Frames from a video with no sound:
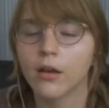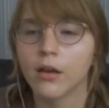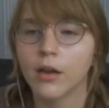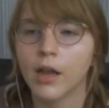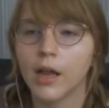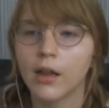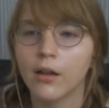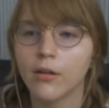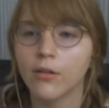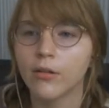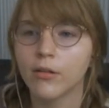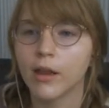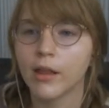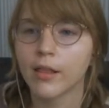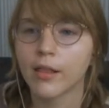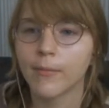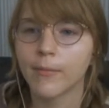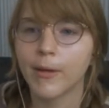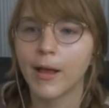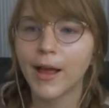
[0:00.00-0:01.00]
hello,
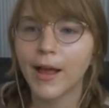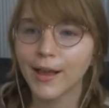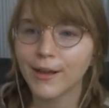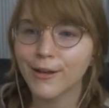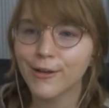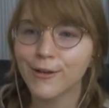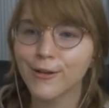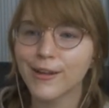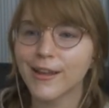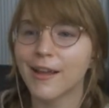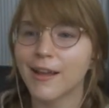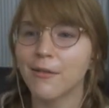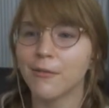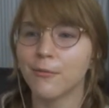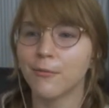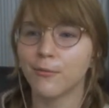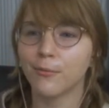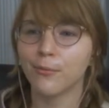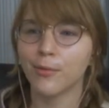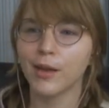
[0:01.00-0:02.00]
Nesama. Hi,
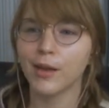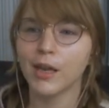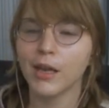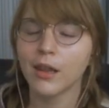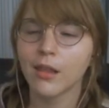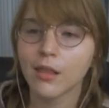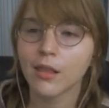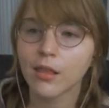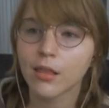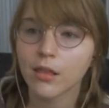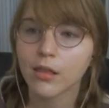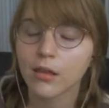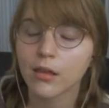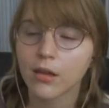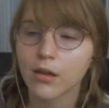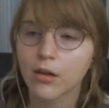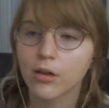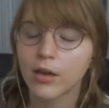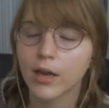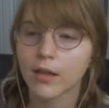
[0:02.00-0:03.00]
Ryoka. When is
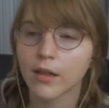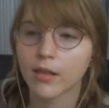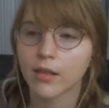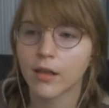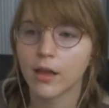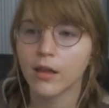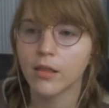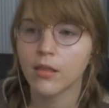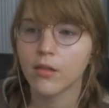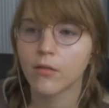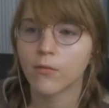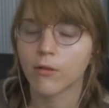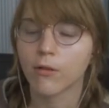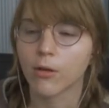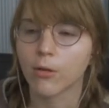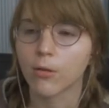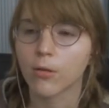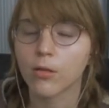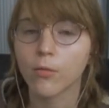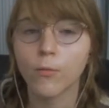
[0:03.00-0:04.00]
your next
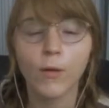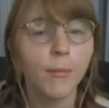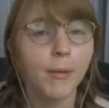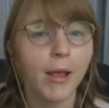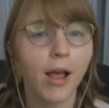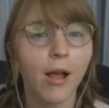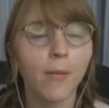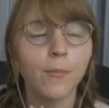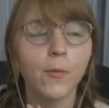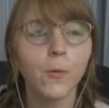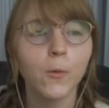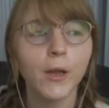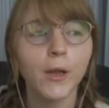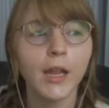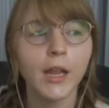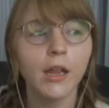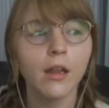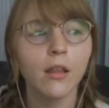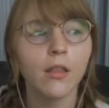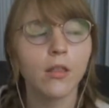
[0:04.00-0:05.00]
interview? When am I
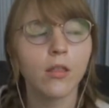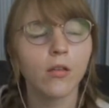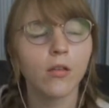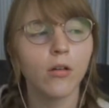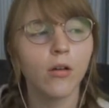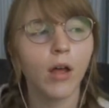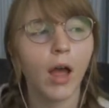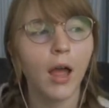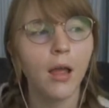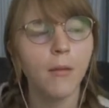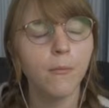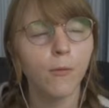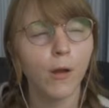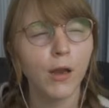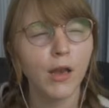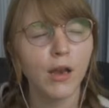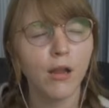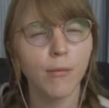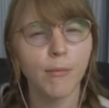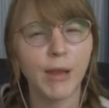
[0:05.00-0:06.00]
uploading it? So
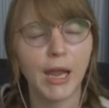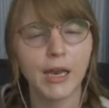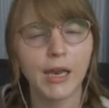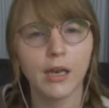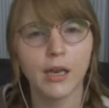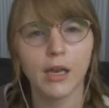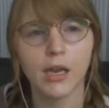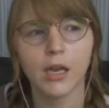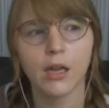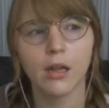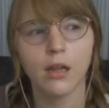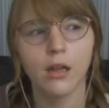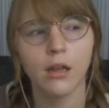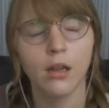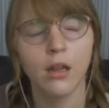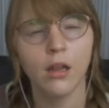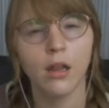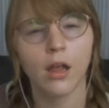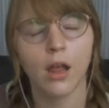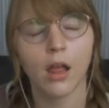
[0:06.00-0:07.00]
right now I'm editing
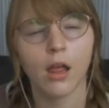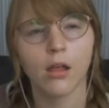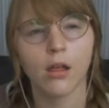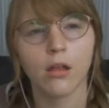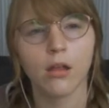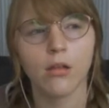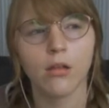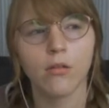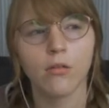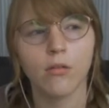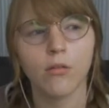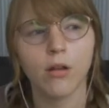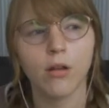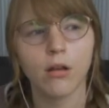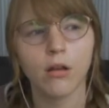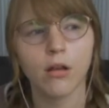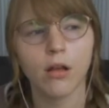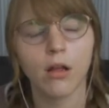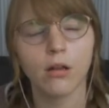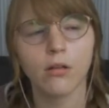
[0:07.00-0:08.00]

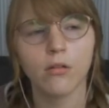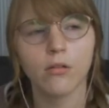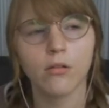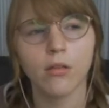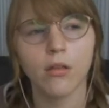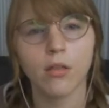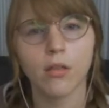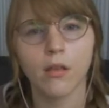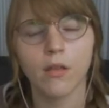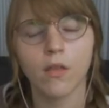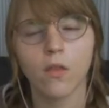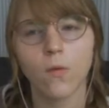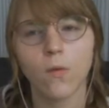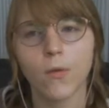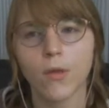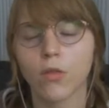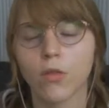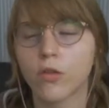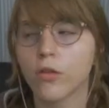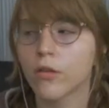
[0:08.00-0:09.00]
Urara Kanon's
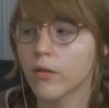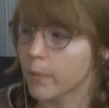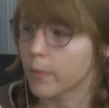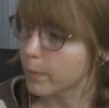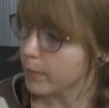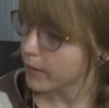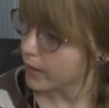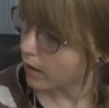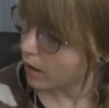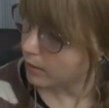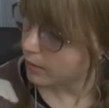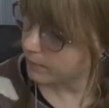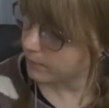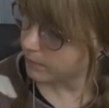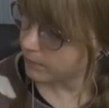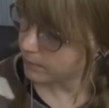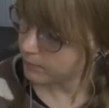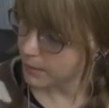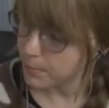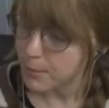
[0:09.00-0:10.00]
interview. It should be
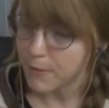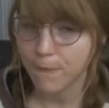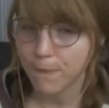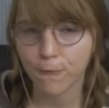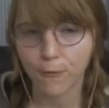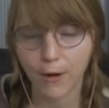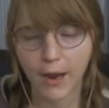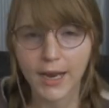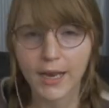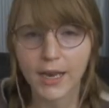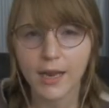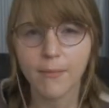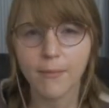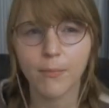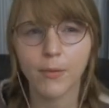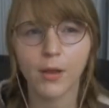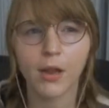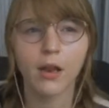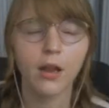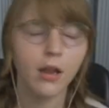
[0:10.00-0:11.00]
up maybe Friday,
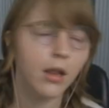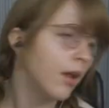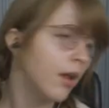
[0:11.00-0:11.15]
but